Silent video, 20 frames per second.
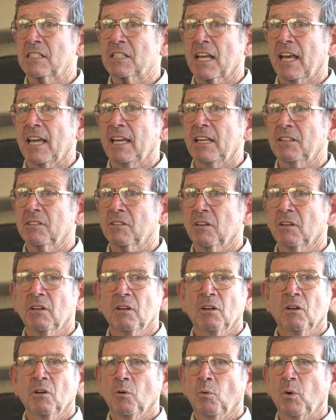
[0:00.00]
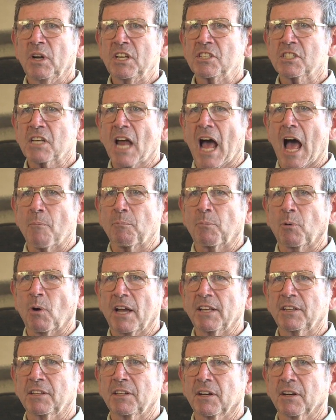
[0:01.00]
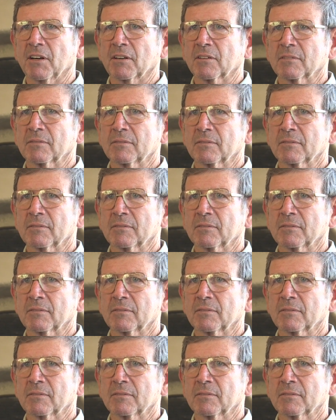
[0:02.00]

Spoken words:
States. We stop right there.